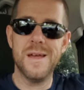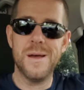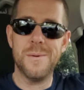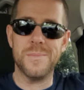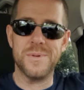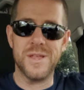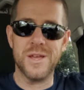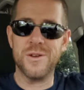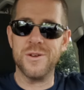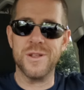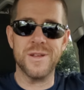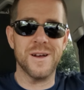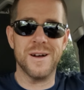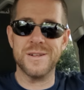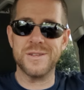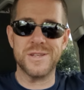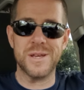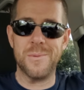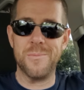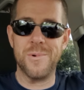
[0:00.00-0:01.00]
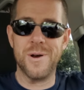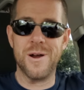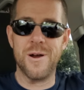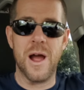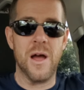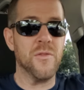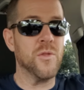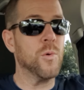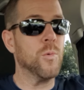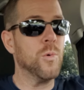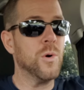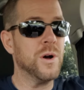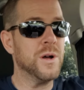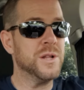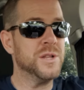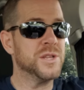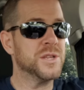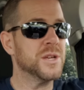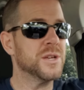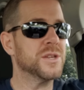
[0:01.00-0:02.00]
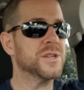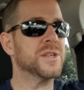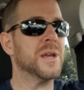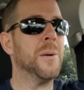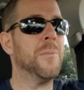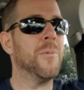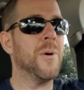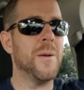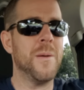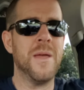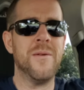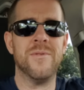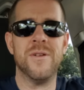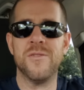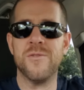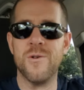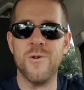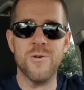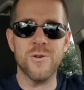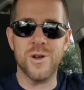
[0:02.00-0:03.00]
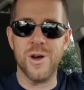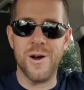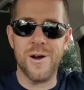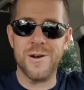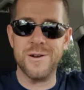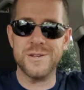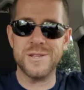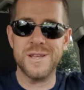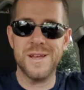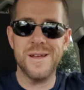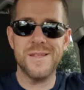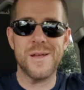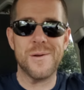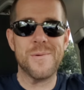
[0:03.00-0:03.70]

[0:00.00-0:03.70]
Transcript: but they could have gone somewhere out in the woods, even in their own cars.